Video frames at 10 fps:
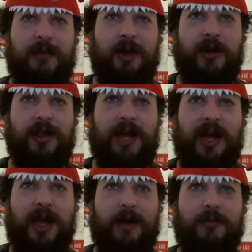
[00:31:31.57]
We only
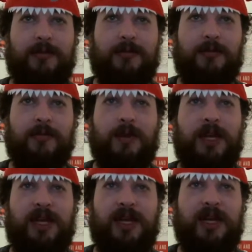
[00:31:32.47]
have
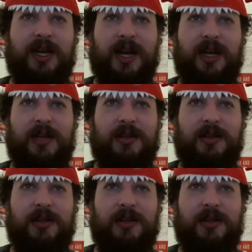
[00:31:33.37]
really kind of